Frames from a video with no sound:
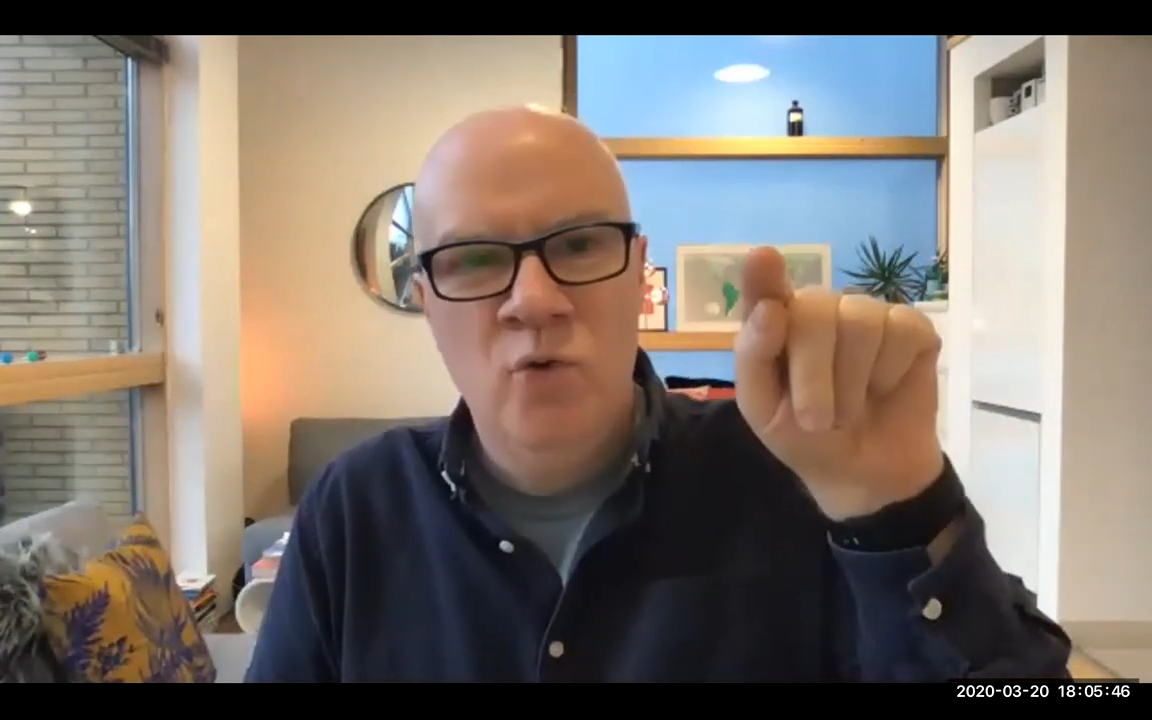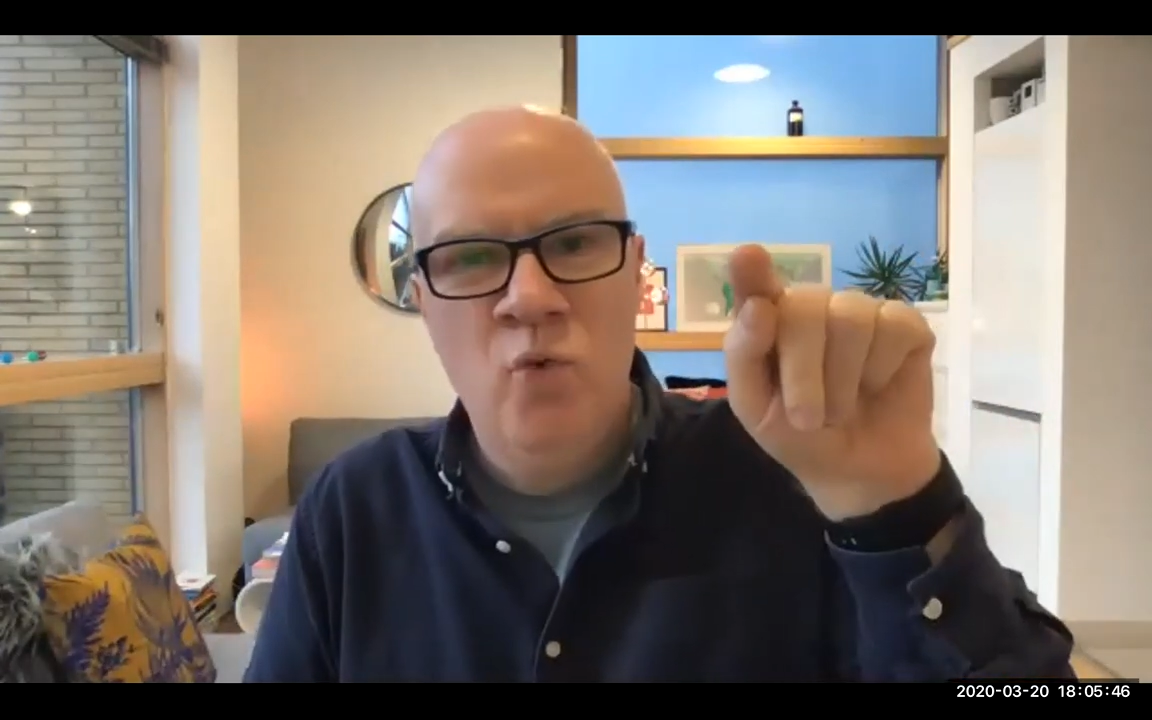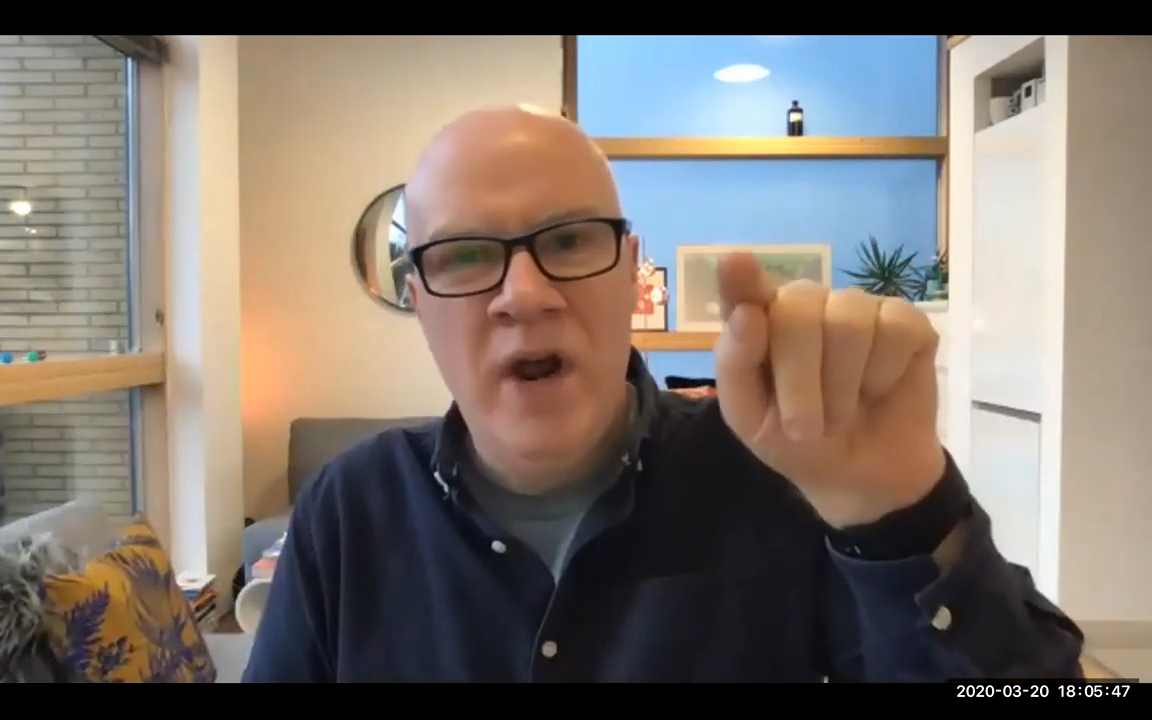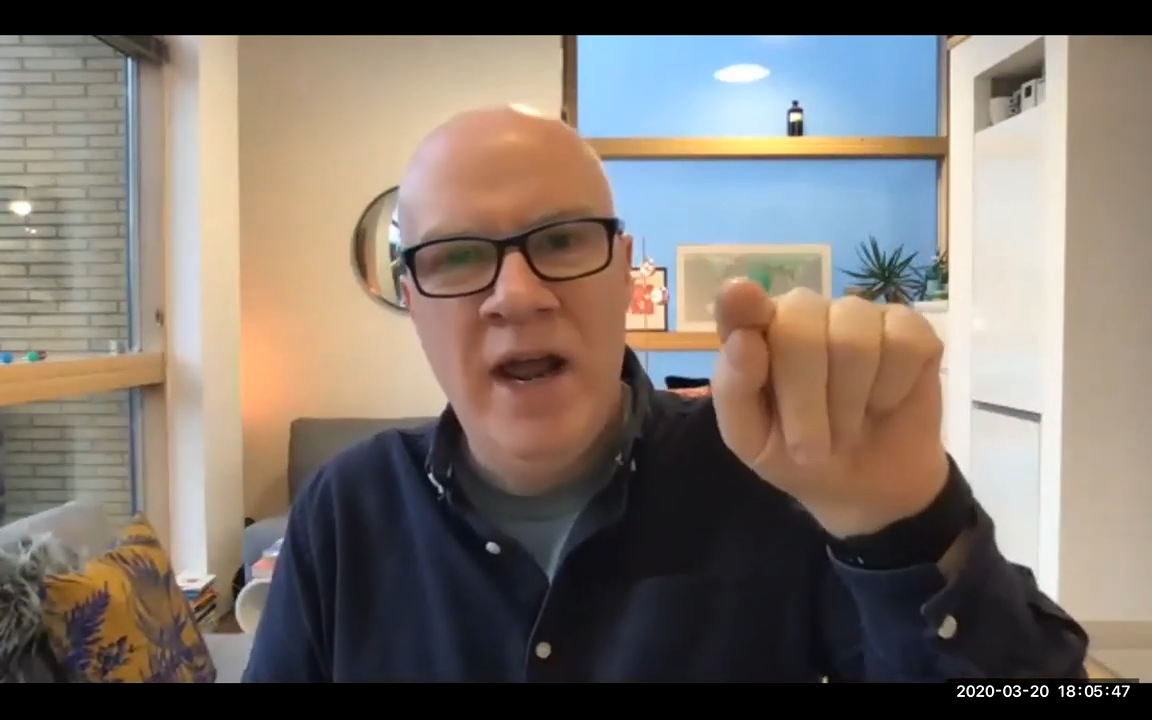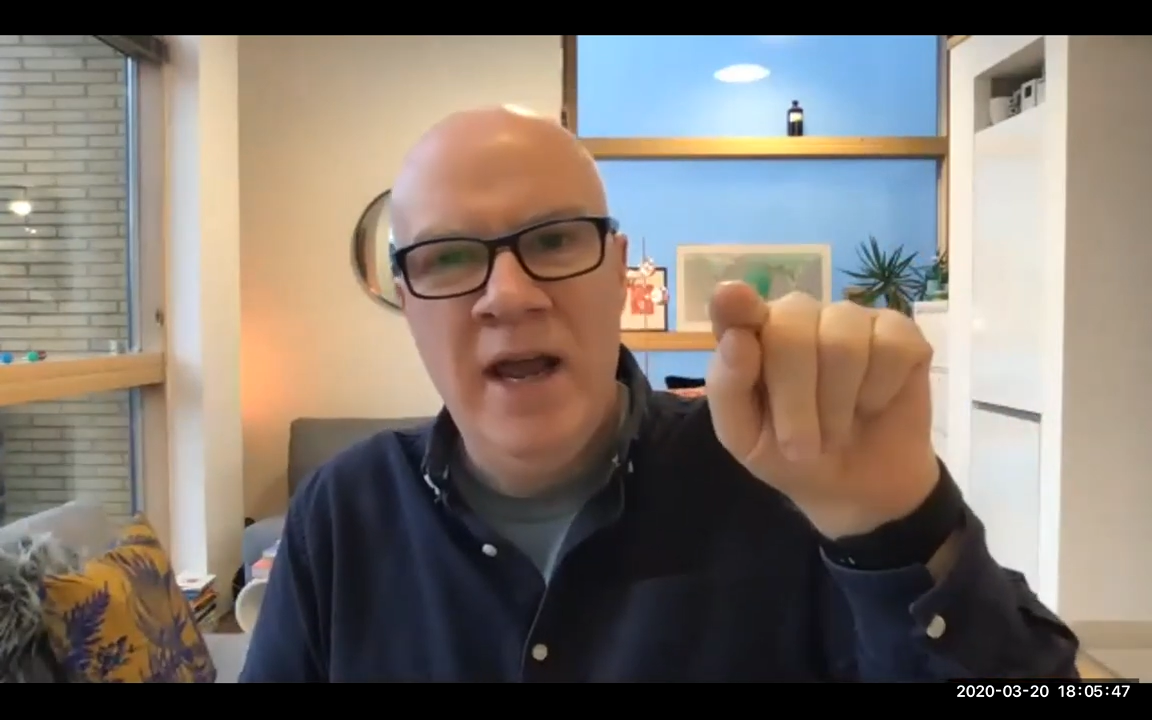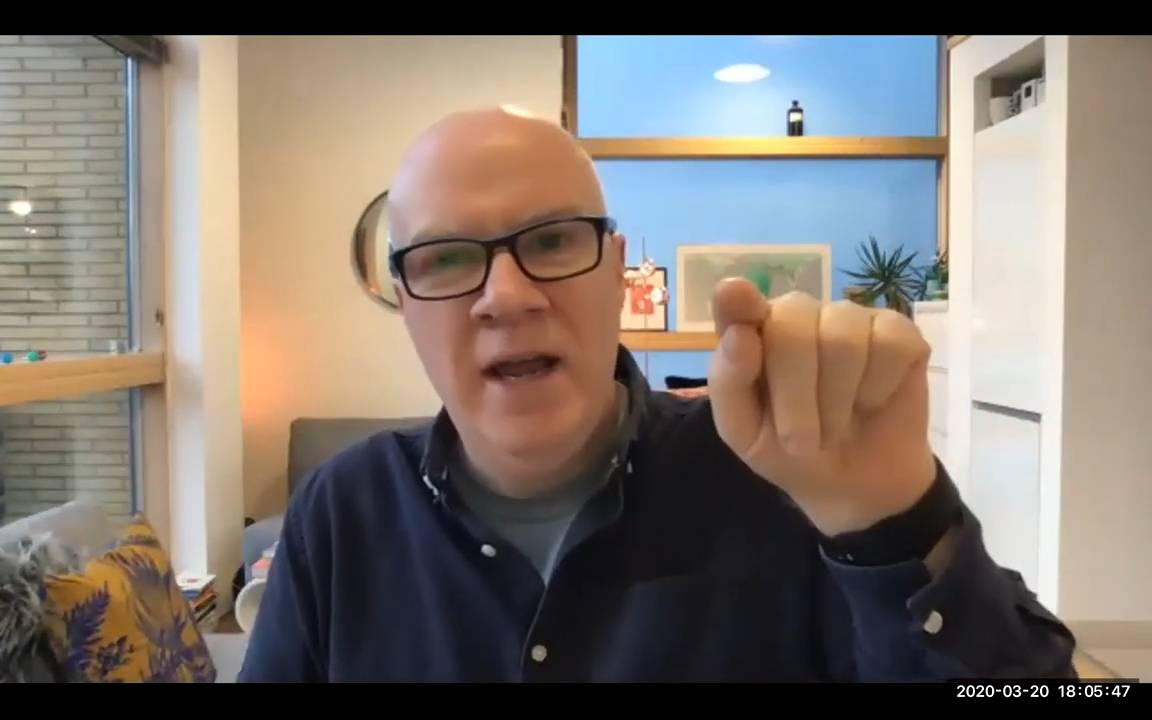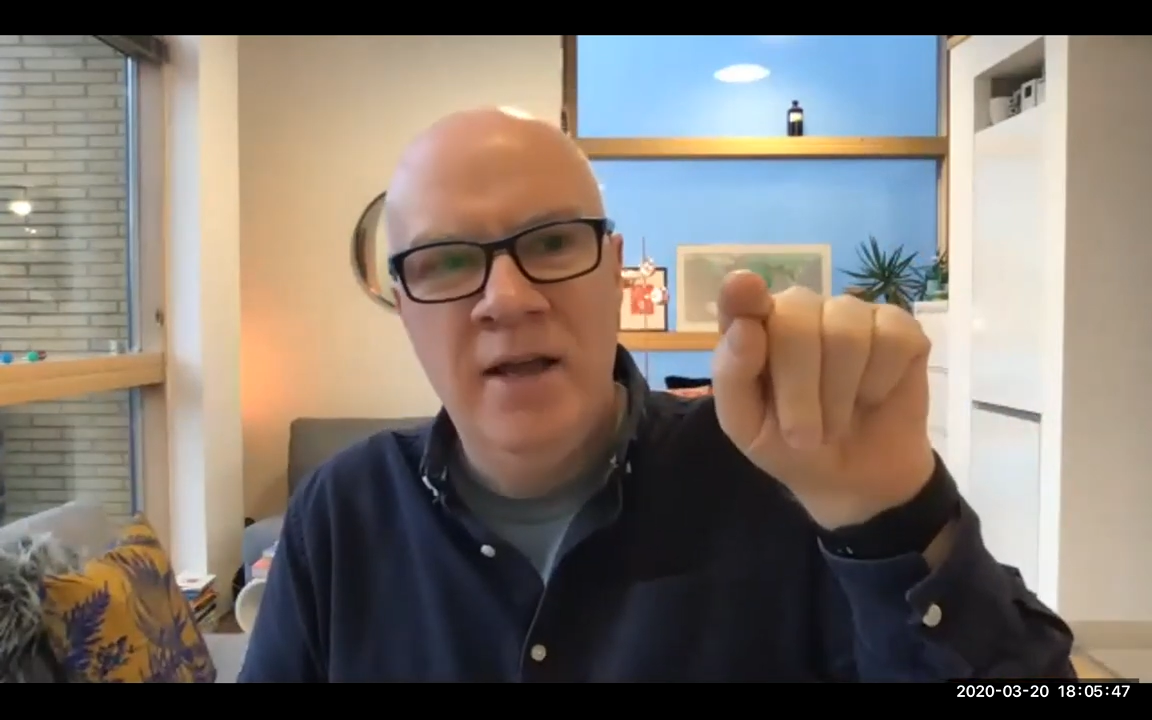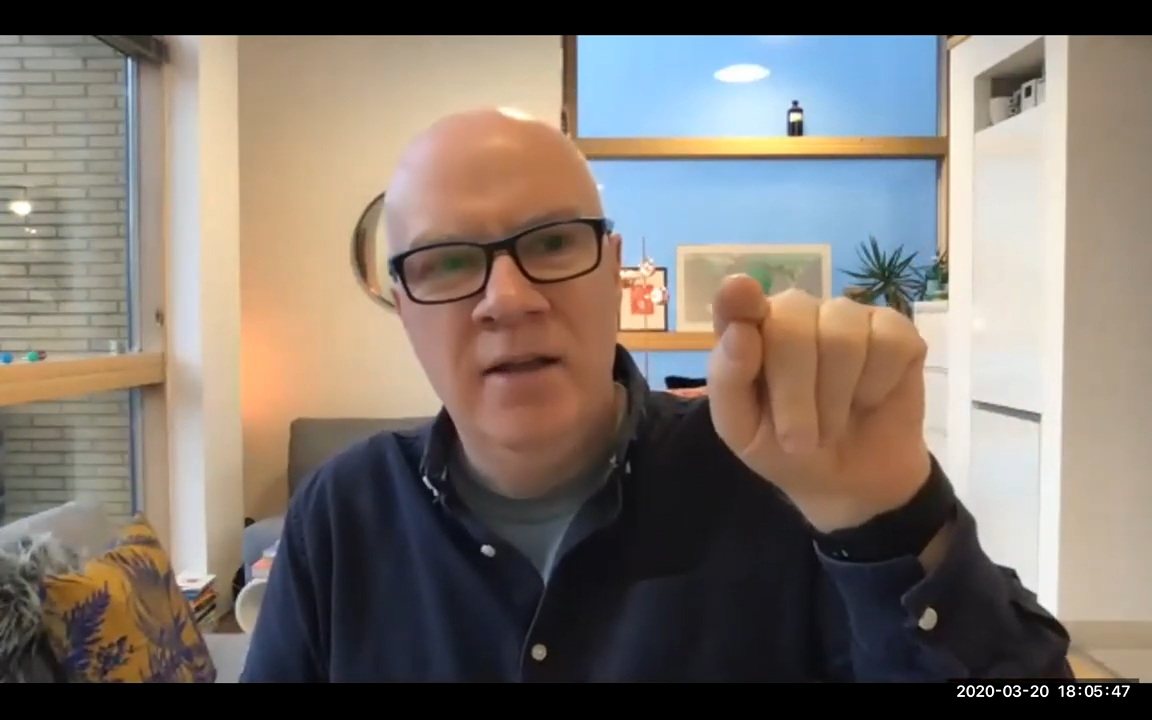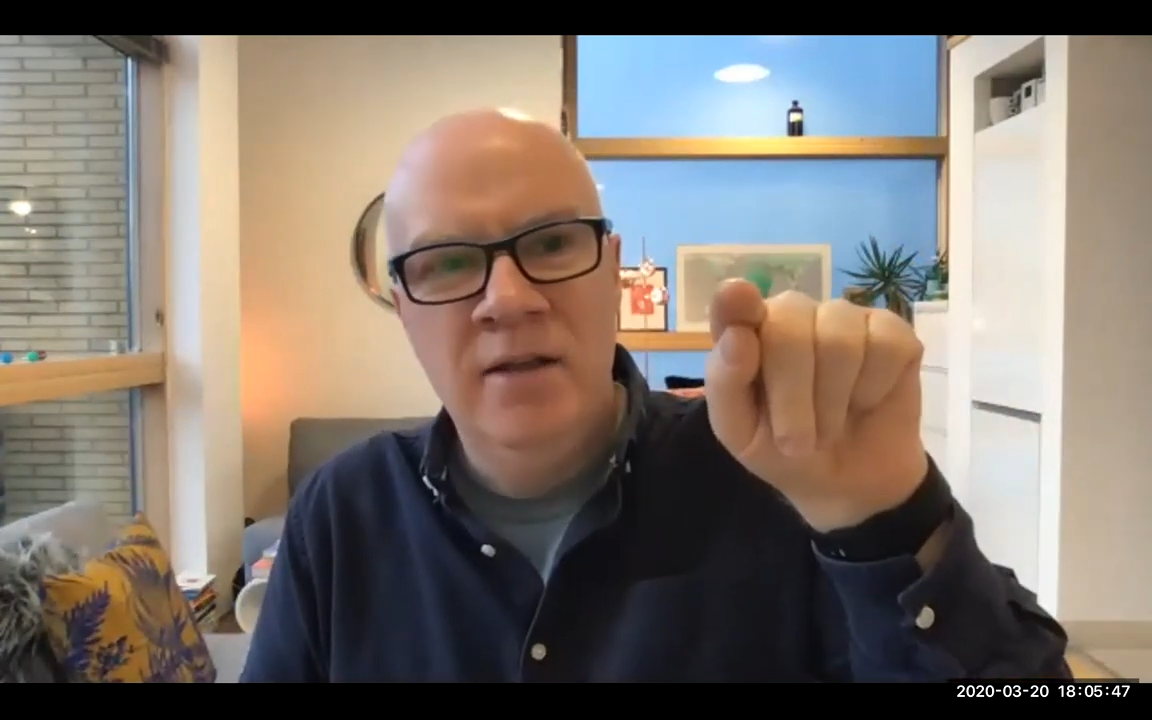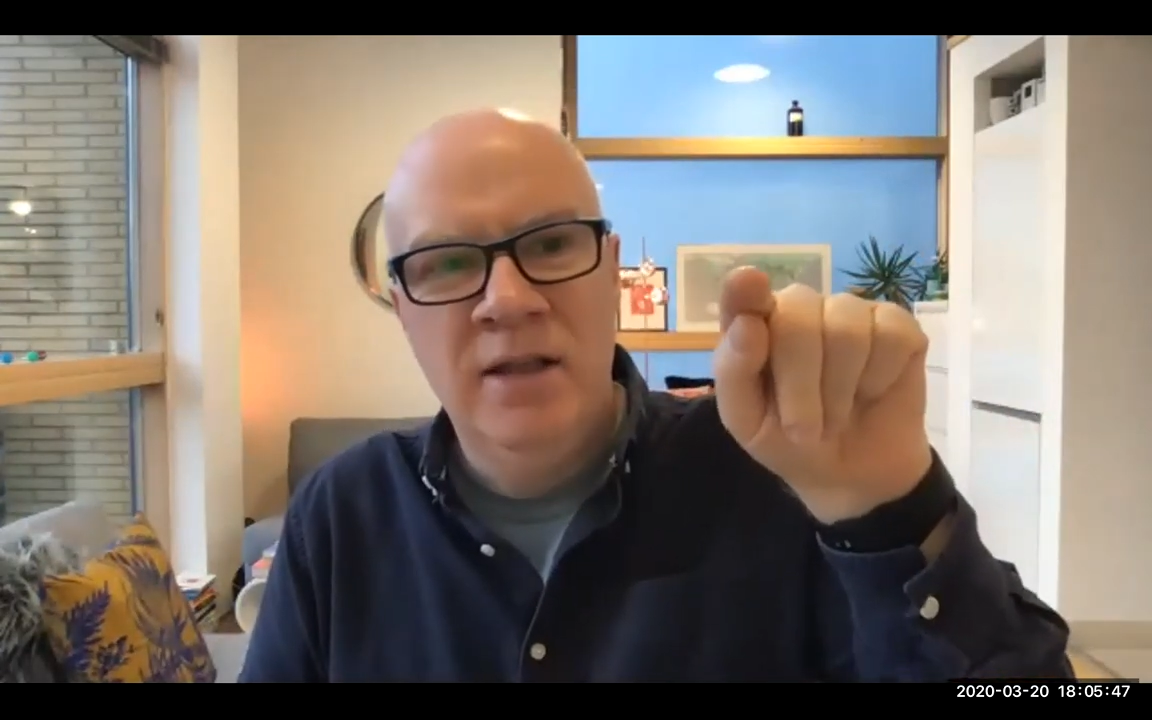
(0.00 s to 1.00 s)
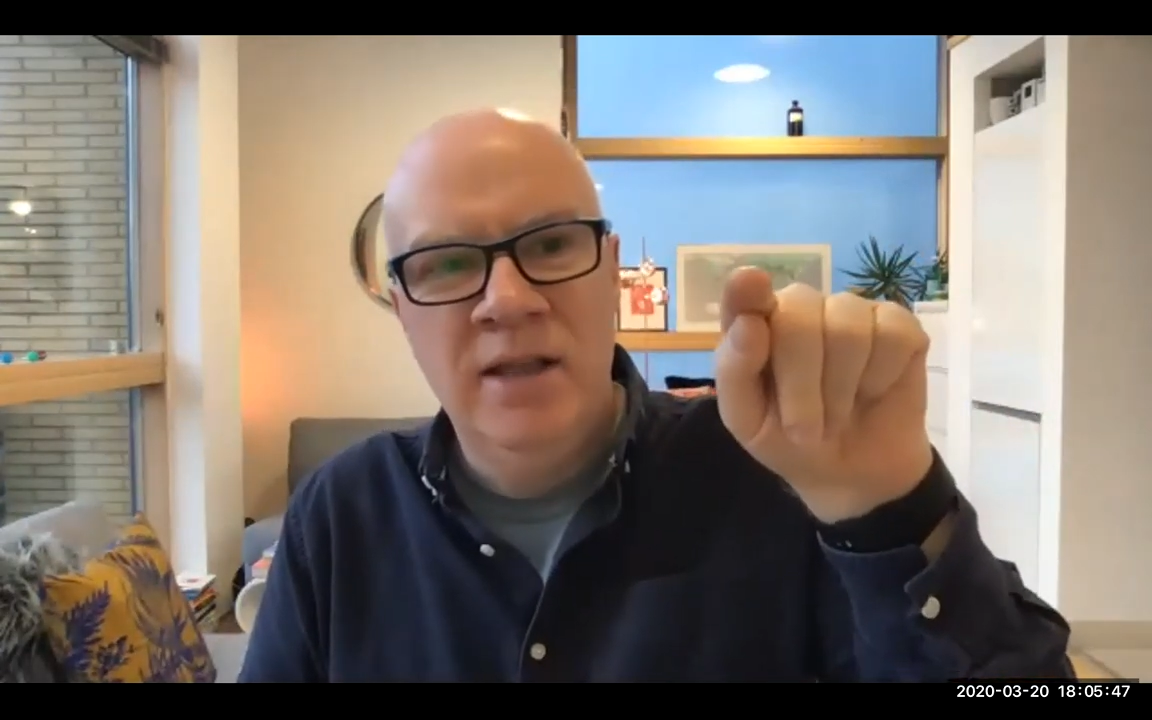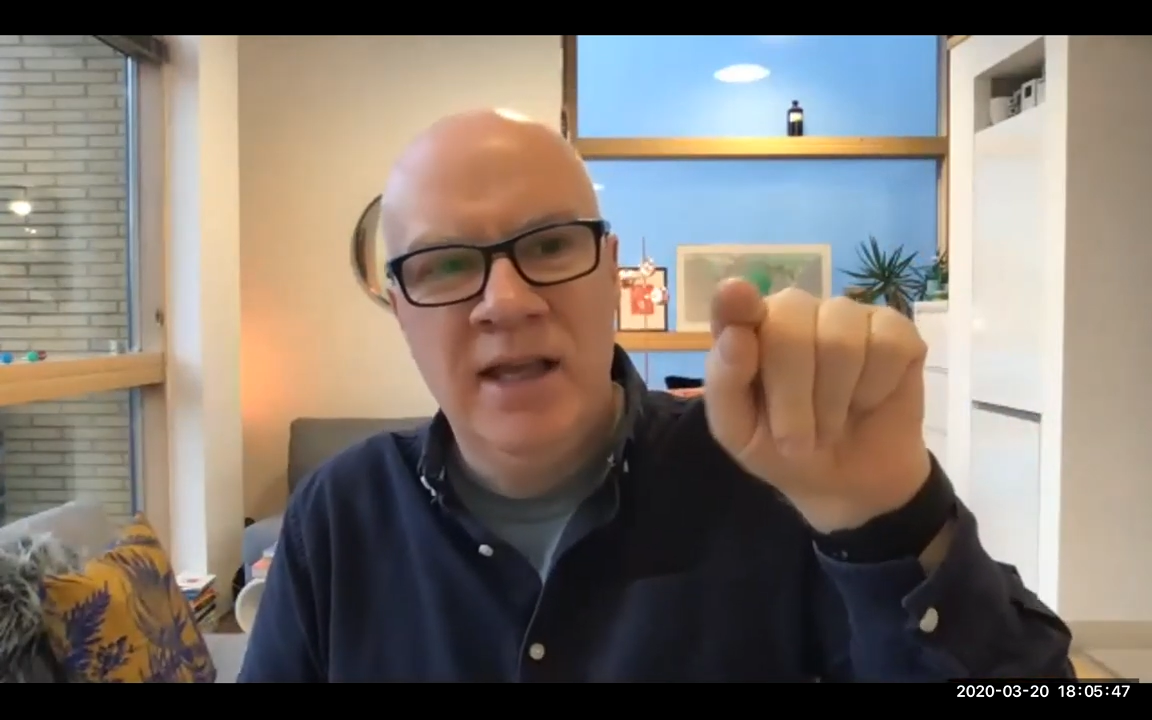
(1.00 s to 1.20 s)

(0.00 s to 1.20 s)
where the